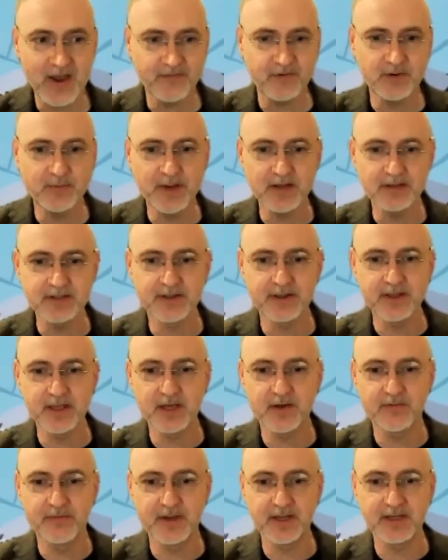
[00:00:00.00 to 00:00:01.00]
have to be able to
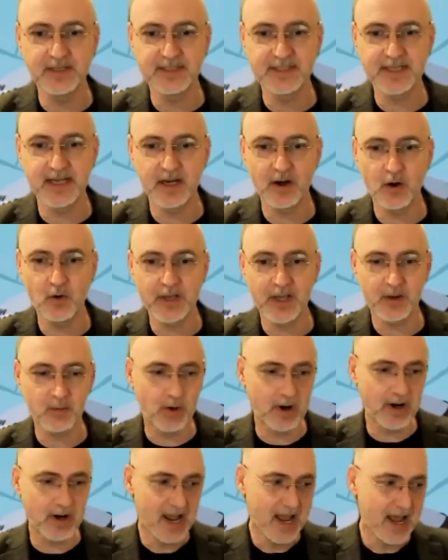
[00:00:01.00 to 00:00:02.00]
think of it and saying, okay,
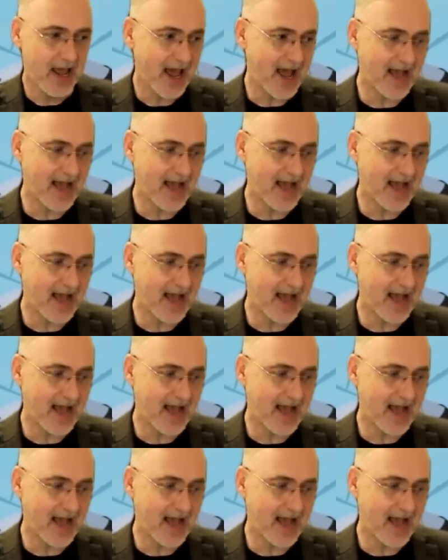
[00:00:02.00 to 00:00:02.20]
well,